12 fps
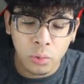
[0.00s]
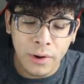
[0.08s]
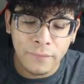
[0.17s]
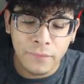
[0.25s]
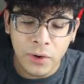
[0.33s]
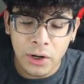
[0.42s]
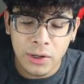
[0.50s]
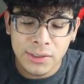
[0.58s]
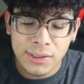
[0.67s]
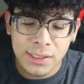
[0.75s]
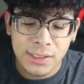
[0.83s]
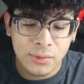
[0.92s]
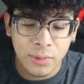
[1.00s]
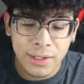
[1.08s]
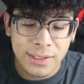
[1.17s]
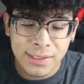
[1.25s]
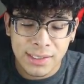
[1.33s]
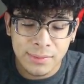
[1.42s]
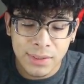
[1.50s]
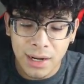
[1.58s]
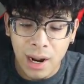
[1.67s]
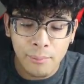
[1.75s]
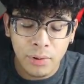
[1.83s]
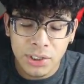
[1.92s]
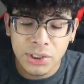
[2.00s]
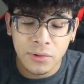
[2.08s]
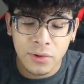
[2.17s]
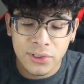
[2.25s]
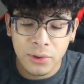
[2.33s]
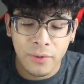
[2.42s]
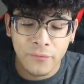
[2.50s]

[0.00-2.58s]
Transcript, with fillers: reverse is what it seems like. I'm pretty sure those are